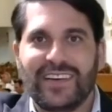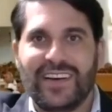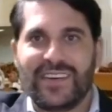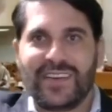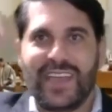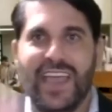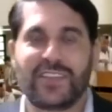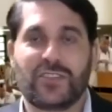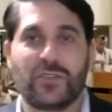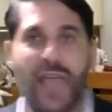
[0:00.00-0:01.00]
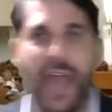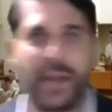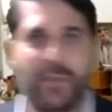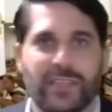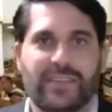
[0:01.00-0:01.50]
Okay, it's
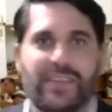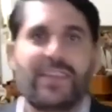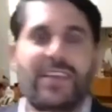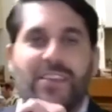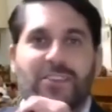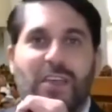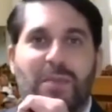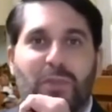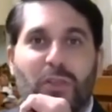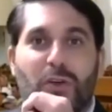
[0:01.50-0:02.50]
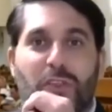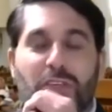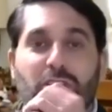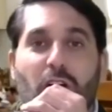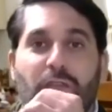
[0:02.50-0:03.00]
unanimous. So he blew the
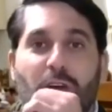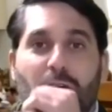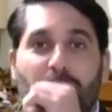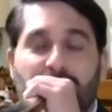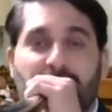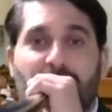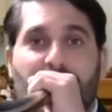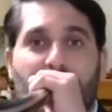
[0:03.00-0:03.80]
shofar on Rosh Hashanah.